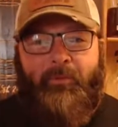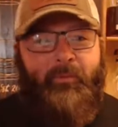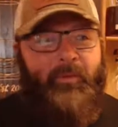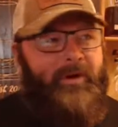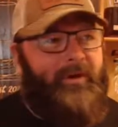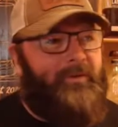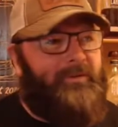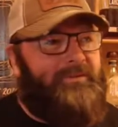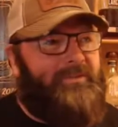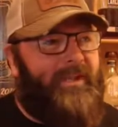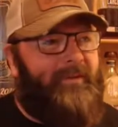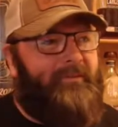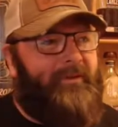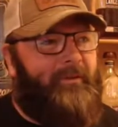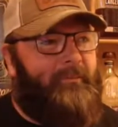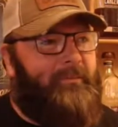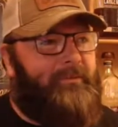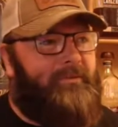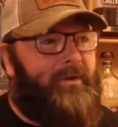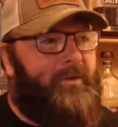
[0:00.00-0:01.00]
the 107
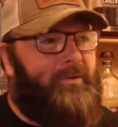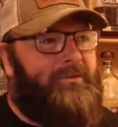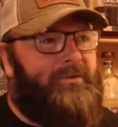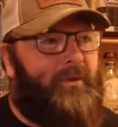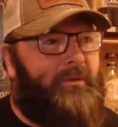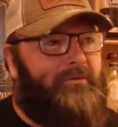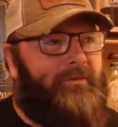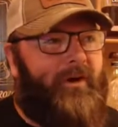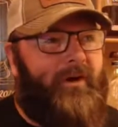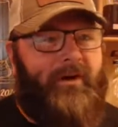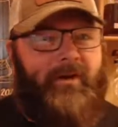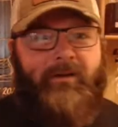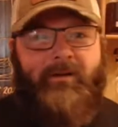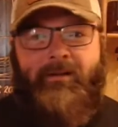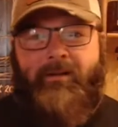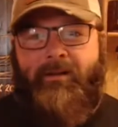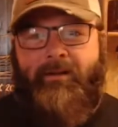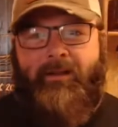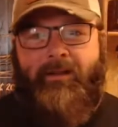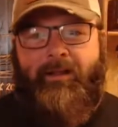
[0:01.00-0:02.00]
and below so
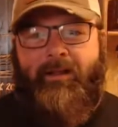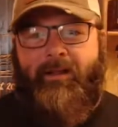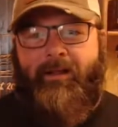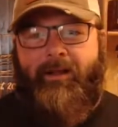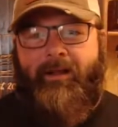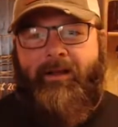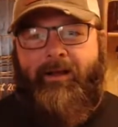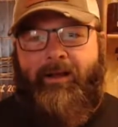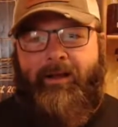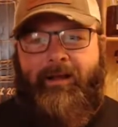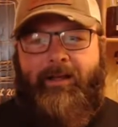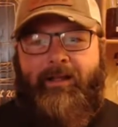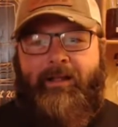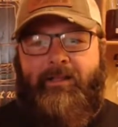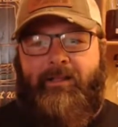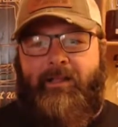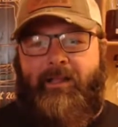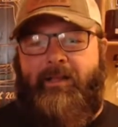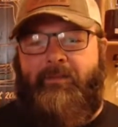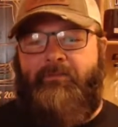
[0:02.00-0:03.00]
long,
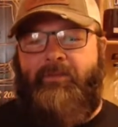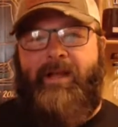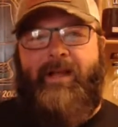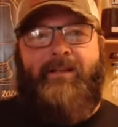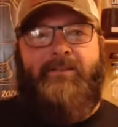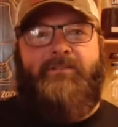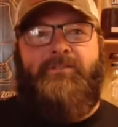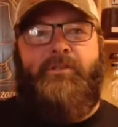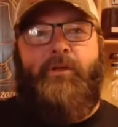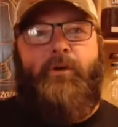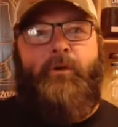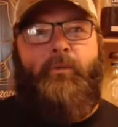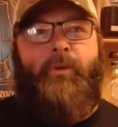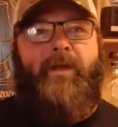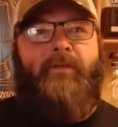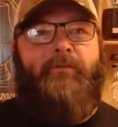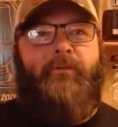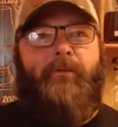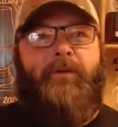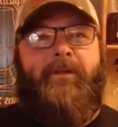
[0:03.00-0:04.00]
I've gotten so
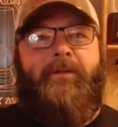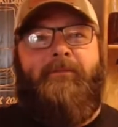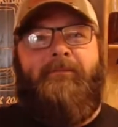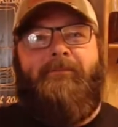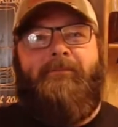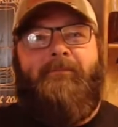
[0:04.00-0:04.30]
away from it.